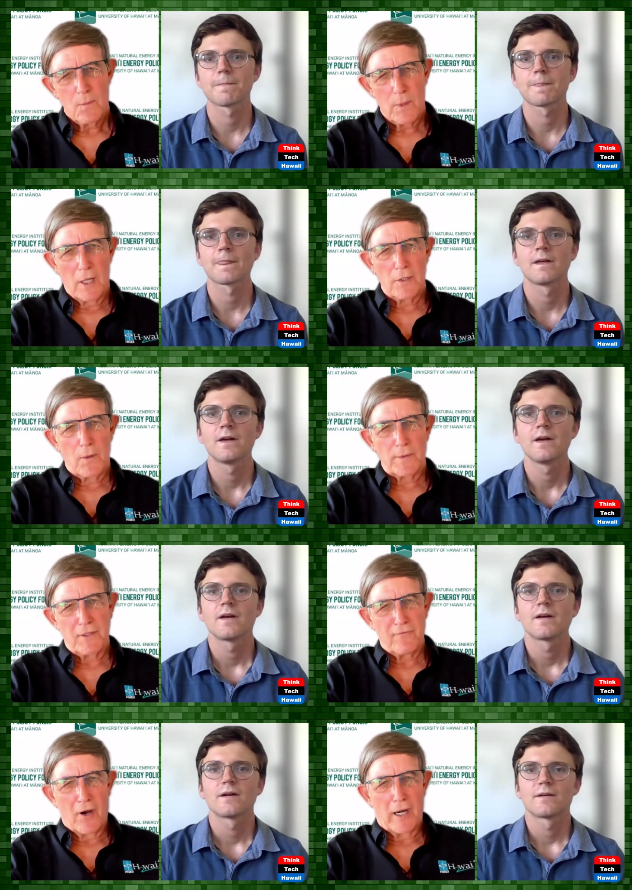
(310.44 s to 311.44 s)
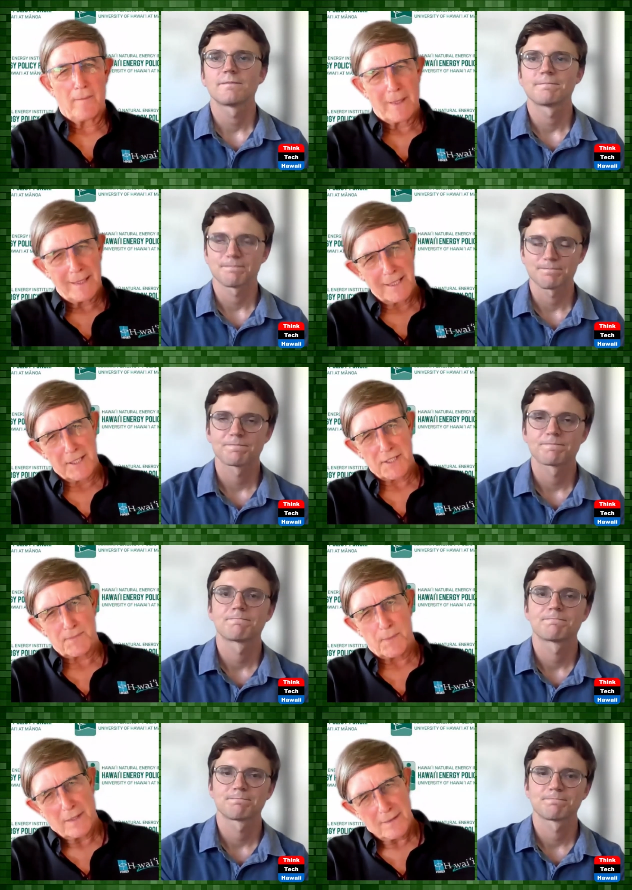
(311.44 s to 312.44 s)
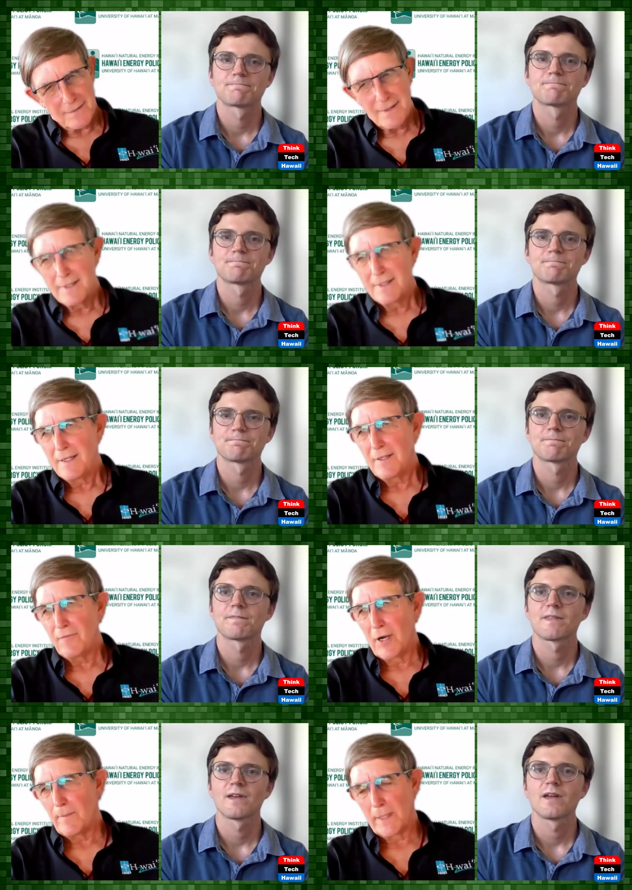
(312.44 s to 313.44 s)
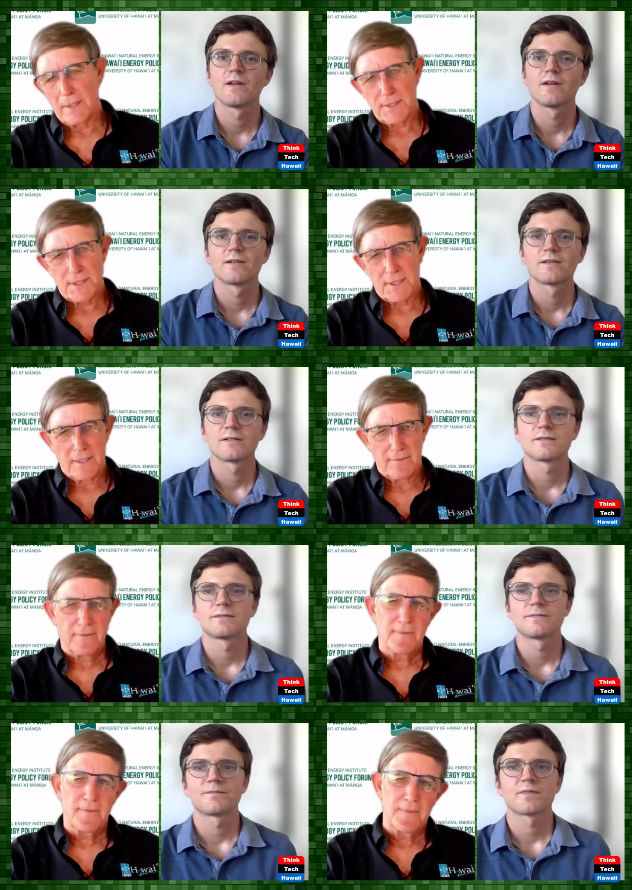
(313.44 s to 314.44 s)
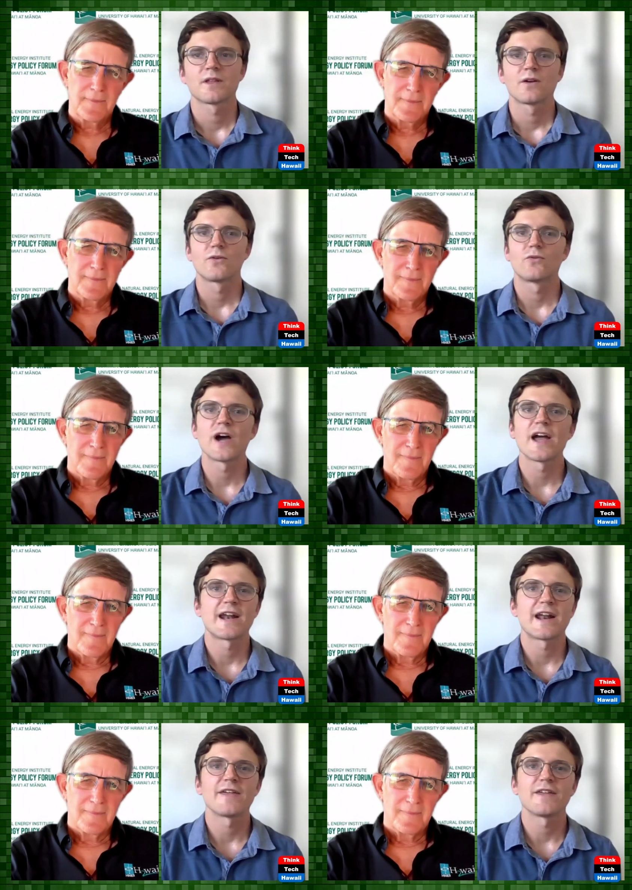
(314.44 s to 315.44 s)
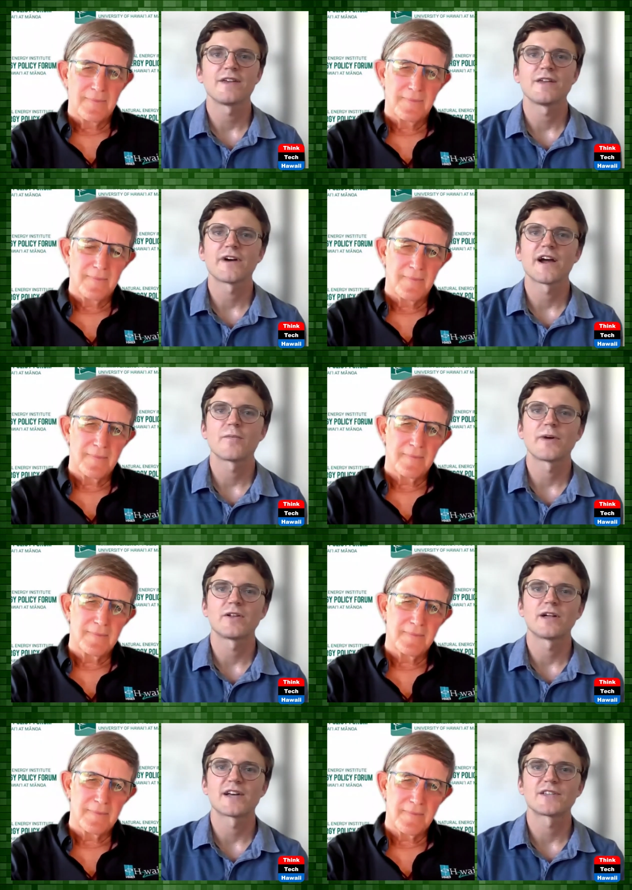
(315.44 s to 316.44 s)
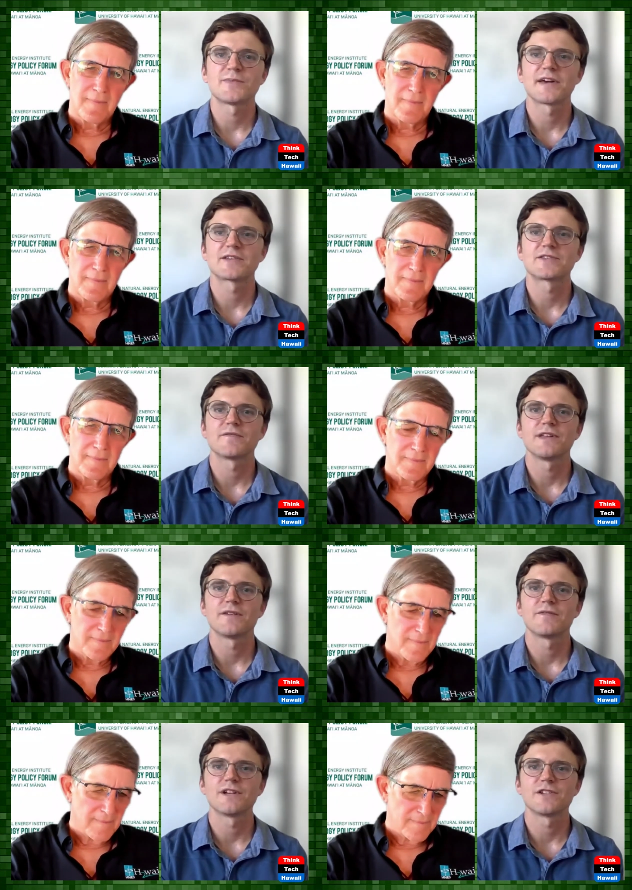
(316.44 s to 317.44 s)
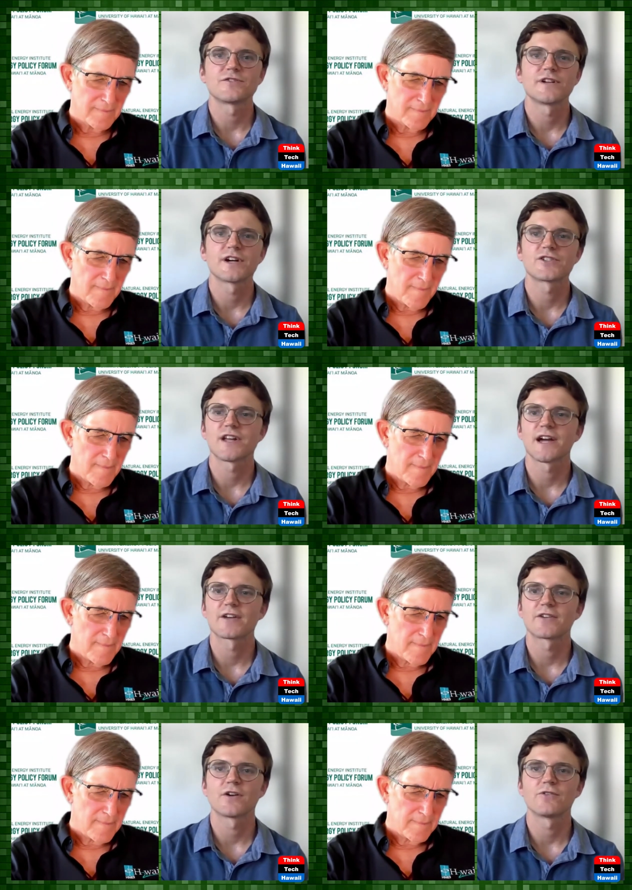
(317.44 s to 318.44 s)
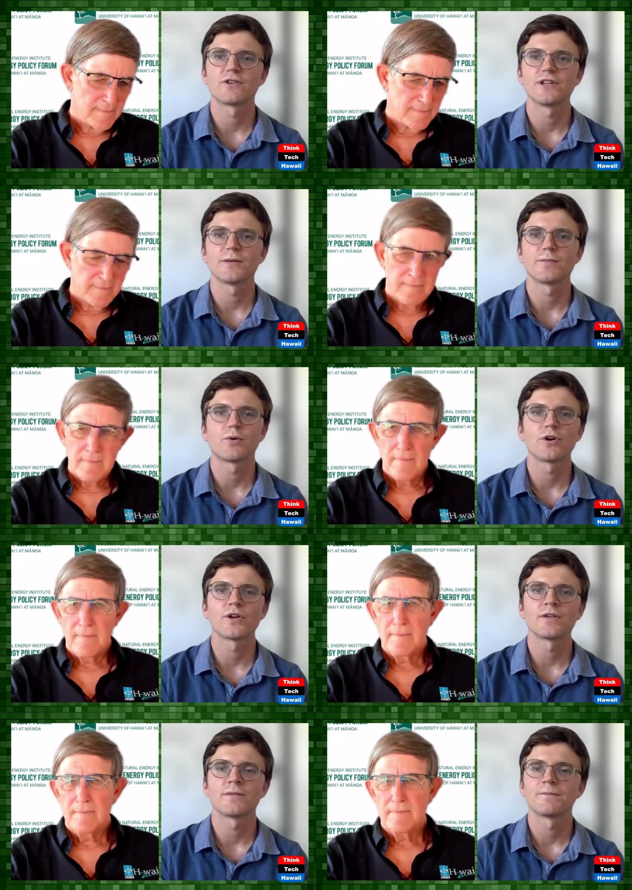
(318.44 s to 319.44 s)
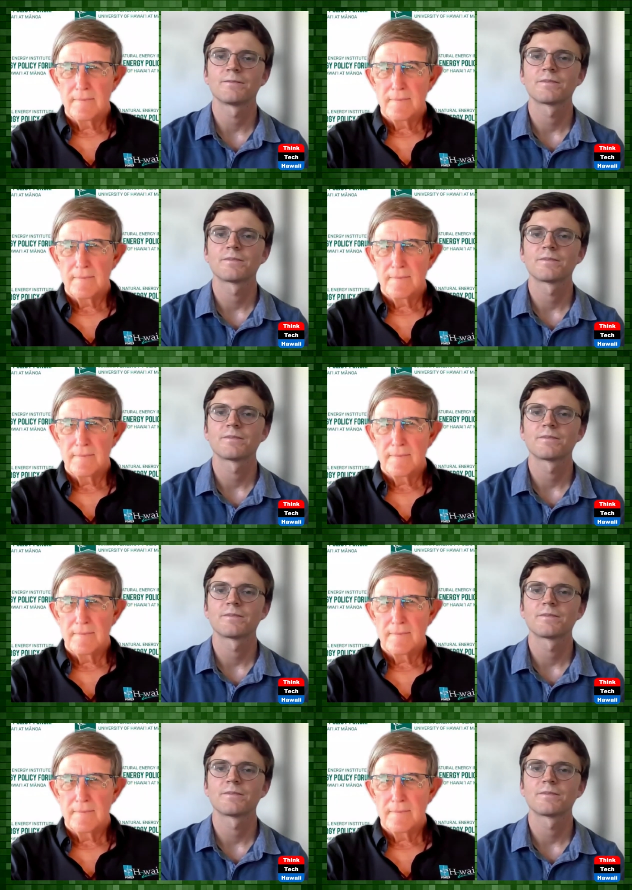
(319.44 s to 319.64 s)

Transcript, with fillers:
Speaker 1: We all know what the environment is, but environmental stuff.
Speaker 2: Right. And I think the environmental aspects of the Inflation Reduction Act are really important.